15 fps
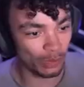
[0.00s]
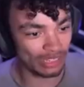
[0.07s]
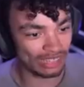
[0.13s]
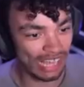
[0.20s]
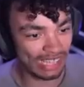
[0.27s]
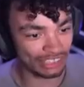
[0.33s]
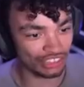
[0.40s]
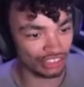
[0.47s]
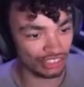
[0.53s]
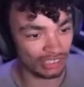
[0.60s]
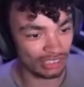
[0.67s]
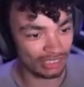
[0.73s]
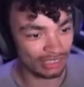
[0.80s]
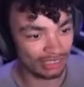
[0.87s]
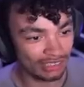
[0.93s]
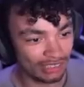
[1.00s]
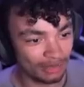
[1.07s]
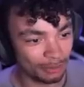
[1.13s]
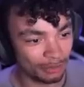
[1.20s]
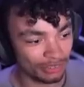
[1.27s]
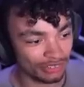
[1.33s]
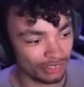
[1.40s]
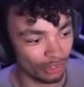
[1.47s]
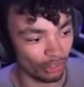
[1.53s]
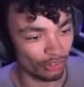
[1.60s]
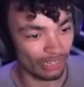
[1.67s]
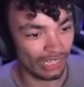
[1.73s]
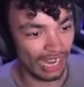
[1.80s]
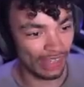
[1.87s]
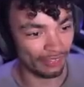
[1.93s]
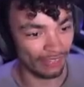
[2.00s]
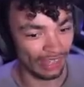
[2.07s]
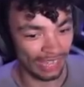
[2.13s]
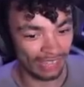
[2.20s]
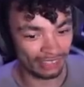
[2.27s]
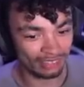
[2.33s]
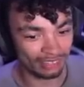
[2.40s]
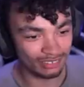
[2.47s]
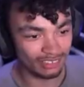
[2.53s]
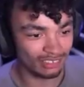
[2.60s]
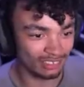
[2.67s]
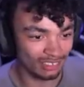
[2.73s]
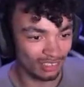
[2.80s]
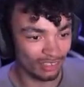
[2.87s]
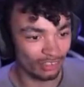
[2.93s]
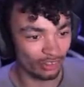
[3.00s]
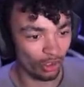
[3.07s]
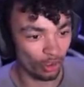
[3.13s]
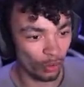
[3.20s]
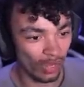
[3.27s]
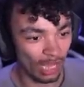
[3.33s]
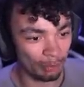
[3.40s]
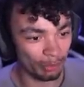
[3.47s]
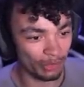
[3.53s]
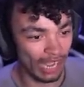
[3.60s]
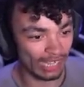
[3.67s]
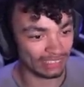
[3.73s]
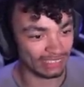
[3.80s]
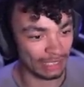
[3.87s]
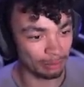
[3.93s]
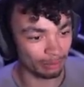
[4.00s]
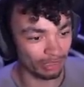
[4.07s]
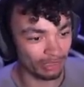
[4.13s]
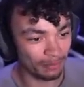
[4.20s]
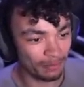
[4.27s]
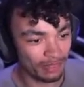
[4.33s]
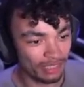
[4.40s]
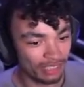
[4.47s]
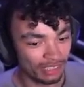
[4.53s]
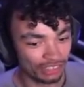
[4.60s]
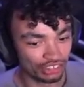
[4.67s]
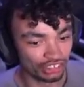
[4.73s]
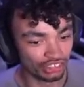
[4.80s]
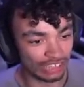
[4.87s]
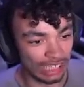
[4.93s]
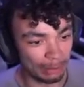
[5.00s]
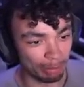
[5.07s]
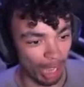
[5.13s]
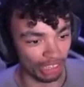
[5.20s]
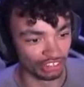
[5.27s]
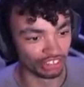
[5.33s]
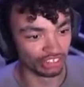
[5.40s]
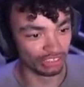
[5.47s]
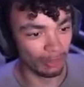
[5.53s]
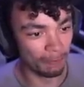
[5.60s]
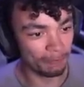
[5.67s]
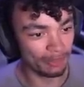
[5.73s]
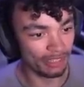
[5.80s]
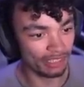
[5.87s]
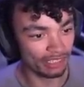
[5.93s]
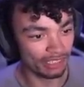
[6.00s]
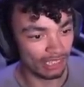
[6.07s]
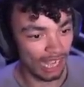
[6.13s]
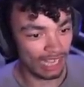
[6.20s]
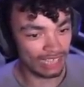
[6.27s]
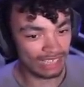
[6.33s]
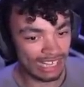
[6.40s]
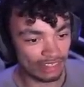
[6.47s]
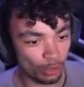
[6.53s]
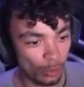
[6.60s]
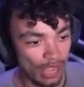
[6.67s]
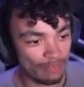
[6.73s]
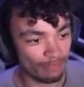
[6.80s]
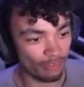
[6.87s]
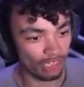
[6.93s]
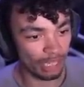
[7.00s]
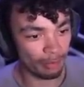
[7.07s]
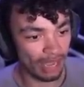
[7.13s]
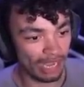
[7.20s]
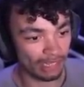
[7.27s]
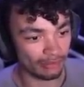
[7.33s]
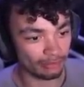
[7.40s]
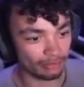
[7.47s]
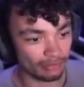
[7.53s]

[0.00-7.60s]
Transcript: with this, there's a Huracan there. Not quite a Bugatti, but cheapest. I cleared the way for you, mate.